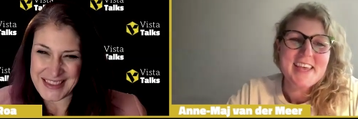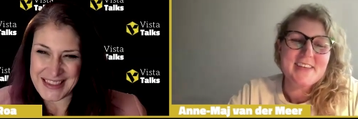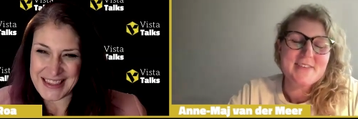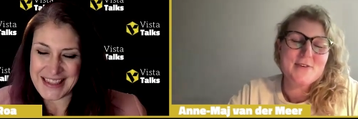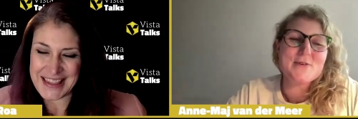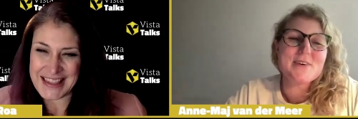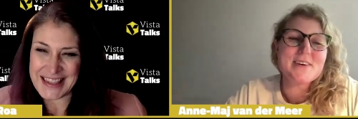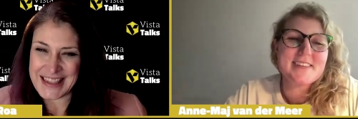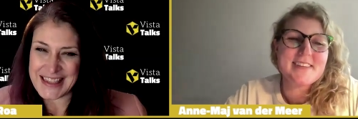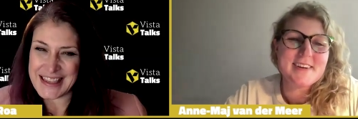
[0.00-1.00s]
Speaker 1: yeah, so
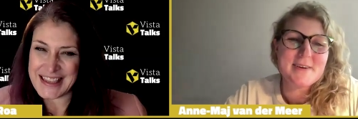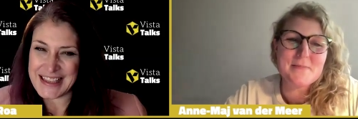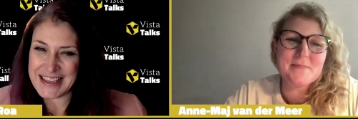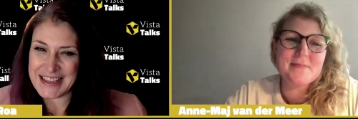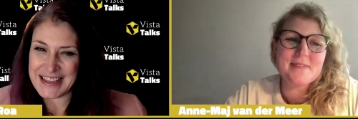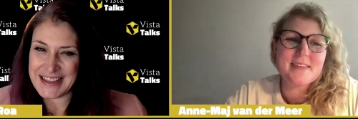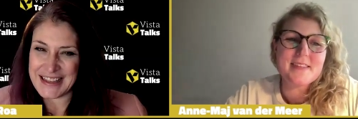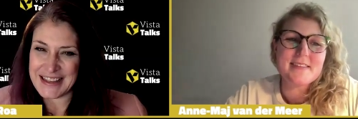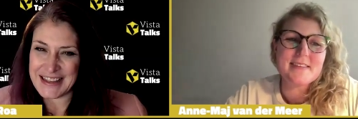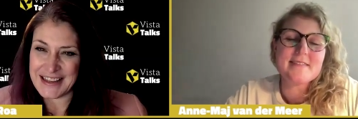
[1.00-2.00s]
um,
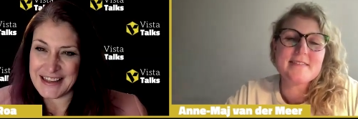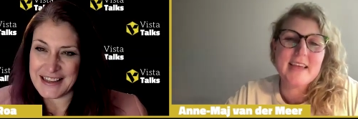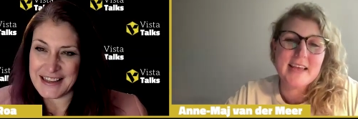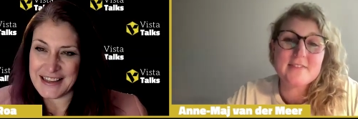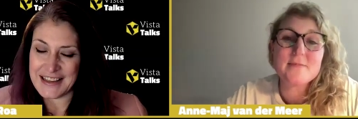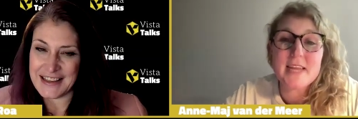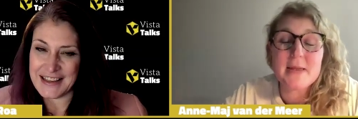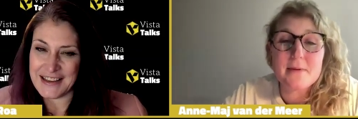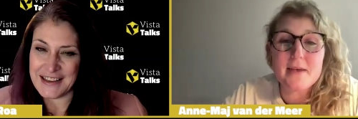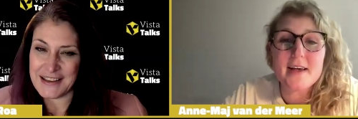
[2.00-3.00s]
this estimate A
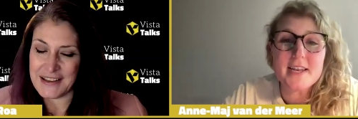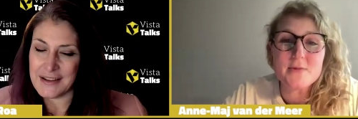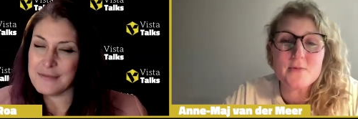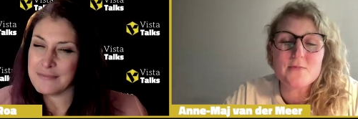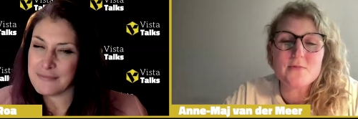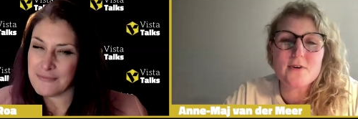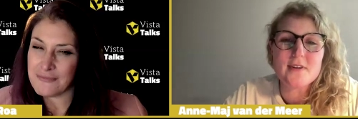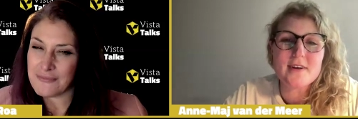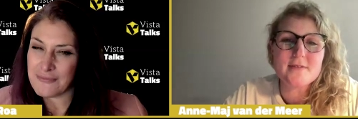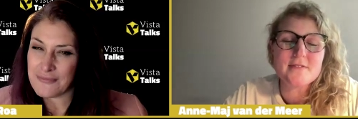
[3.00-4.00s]
P I that we brought
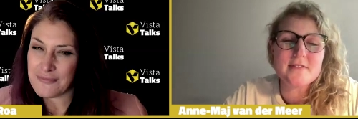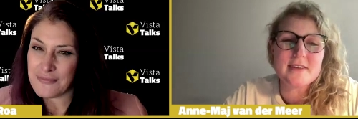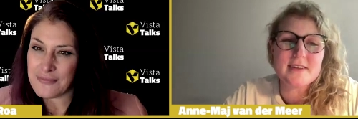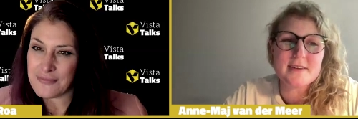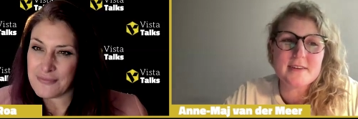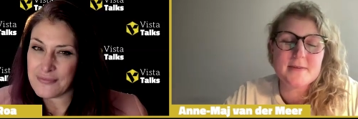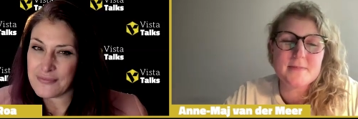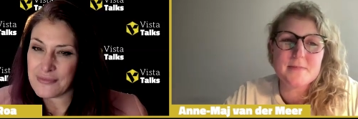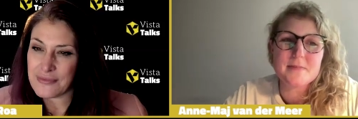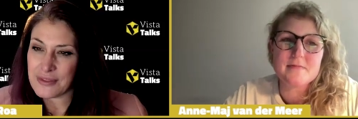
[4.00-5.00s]
out
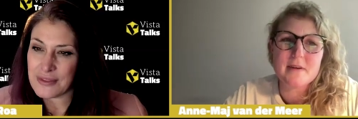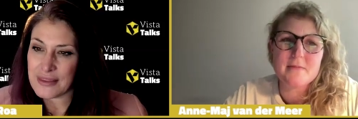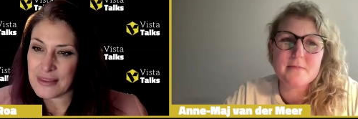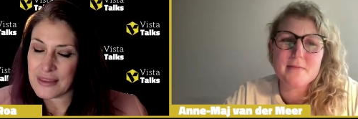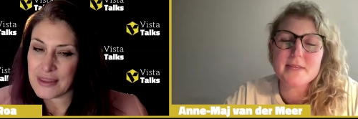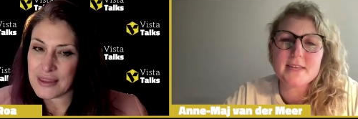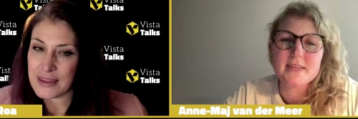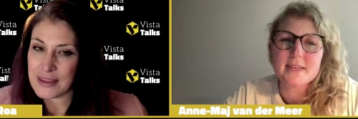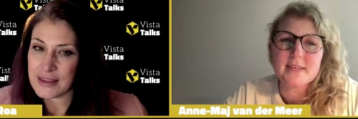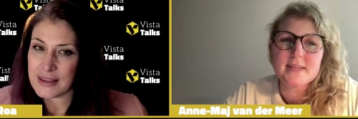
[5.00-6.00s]
um,
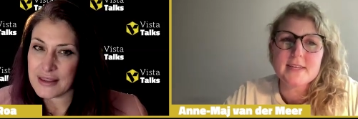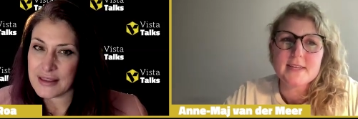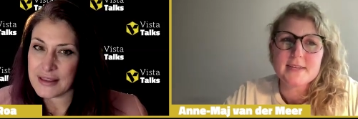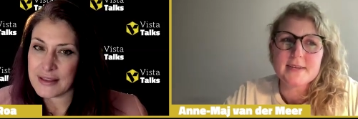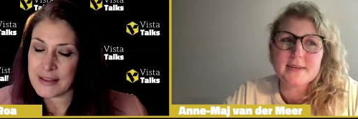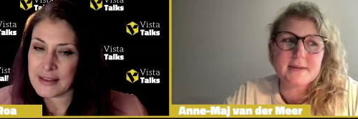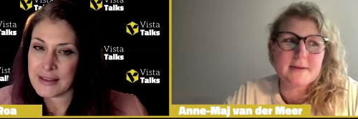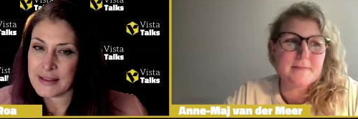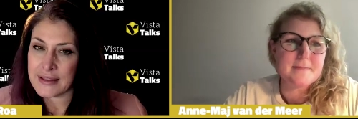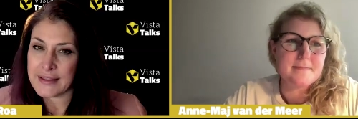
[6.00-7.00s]
probably
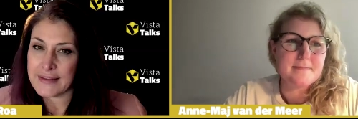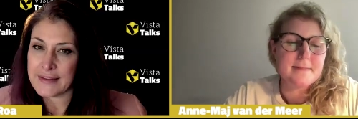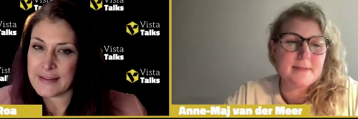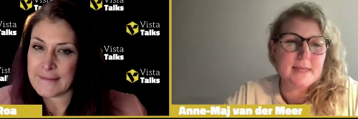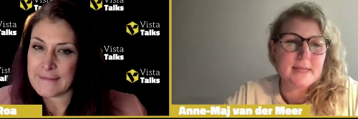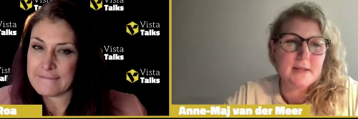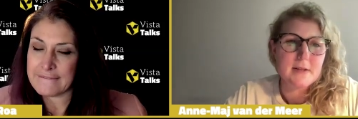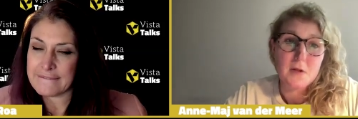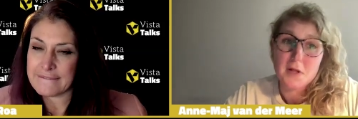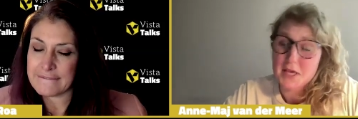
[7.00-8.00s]
um, uh, a